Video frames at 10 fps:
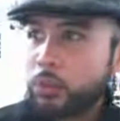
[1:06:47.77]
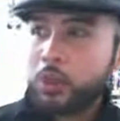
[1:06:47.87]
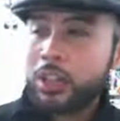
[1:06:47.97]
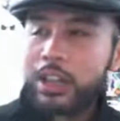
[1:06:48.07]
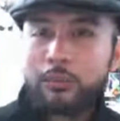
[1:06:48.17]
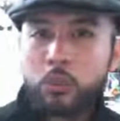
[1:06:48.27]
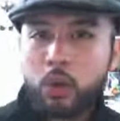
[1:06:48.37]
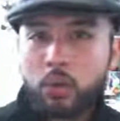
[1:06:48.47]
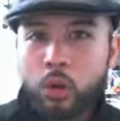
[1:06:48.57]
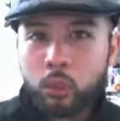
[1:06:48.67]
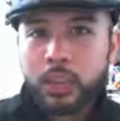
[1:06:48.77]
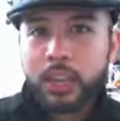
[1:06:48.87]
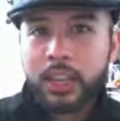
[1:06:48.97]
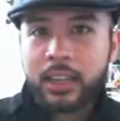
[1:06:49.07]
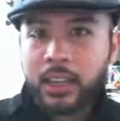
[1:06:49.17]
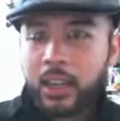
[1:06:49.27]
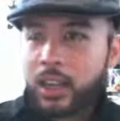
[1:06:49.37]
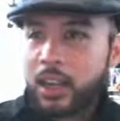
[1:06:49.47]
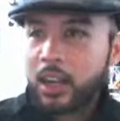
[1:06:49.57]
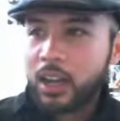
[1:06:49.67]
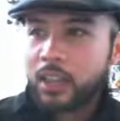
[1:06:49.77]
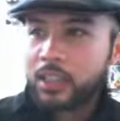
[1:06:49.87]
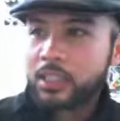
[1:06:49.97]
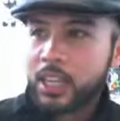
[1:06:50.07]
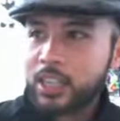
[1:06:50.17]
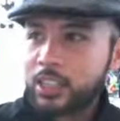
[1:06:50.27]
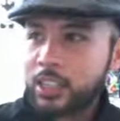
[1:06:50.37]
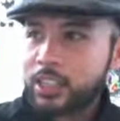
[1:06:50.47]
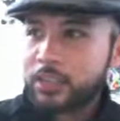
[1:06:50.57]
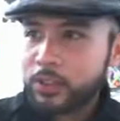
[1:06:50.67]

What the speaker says: We will have more role playing on the session.